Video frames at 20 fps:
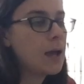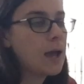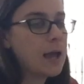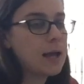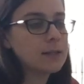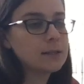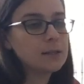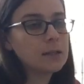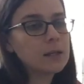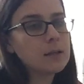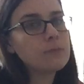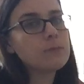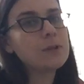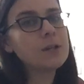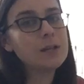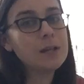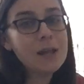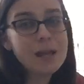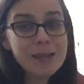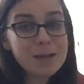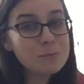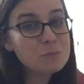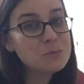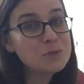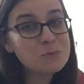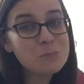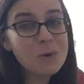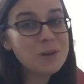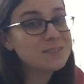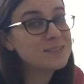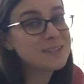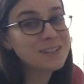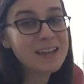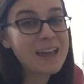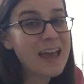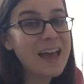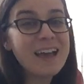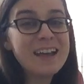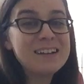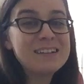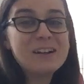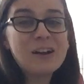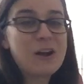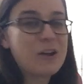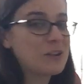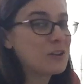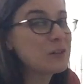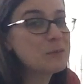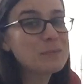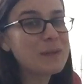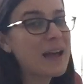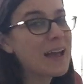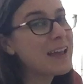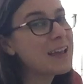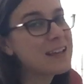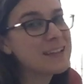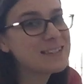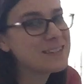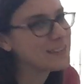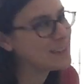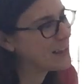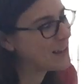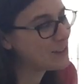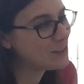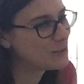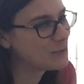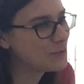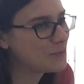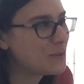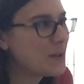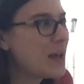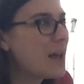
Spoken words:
and leaving Nibs once again all by himself.